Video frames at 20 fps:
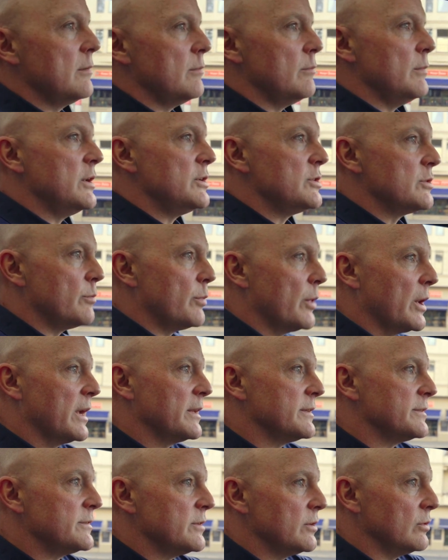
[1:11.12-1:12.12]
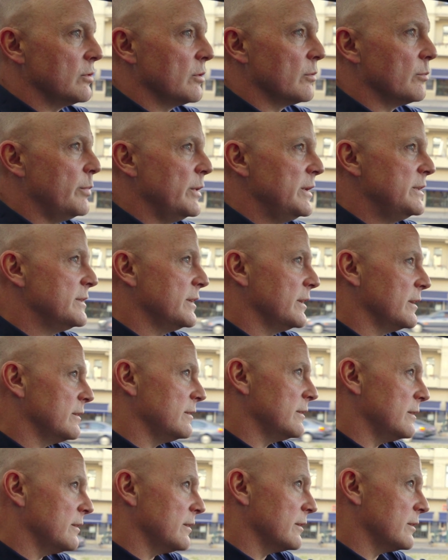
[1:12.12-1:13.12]
major brand still competing
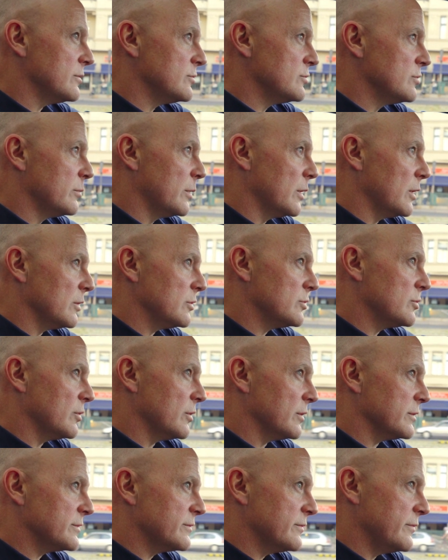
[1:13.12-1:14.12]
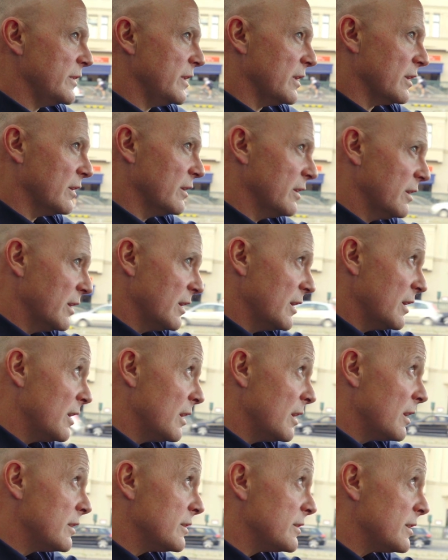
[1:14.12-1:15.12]
in the consumer electronics sphere.
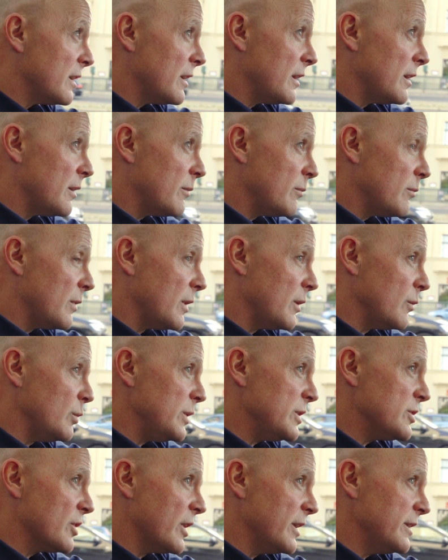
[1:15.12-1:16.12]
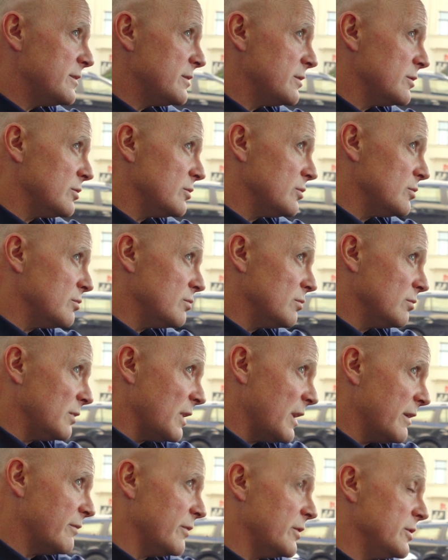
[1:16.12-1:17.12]
And we try to
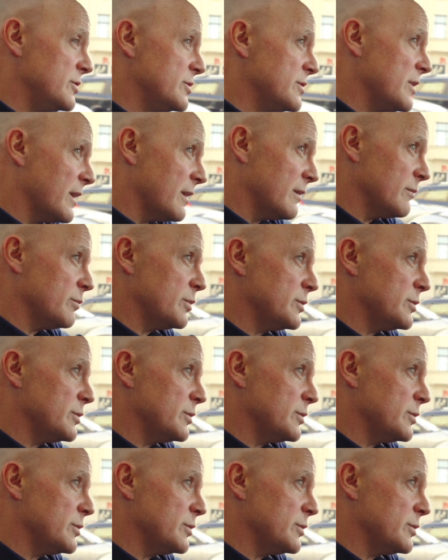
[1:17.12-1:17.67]
leverage that